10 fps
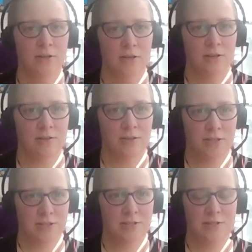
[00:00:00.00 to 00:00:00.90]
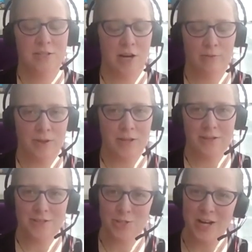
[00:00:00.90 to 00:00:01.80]
the terrible
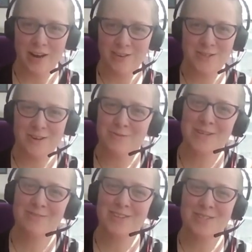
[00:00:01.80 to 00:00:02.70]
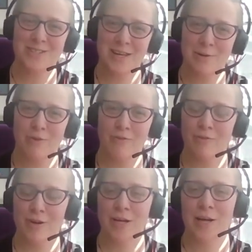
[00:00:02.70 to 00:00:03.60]
thing that's JavaScript, which is not my
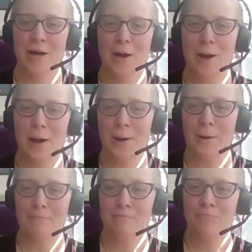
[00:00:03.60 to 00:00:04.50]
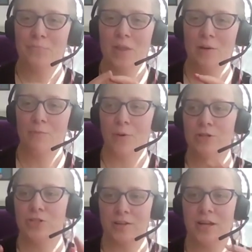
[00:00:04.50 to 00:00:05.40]
favorite.
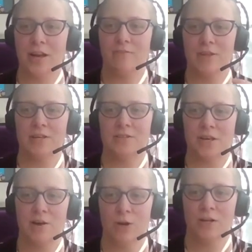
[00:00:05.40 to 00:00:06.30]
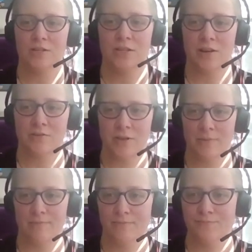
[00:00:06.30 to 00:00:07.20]
But check that everything is kind of working together there.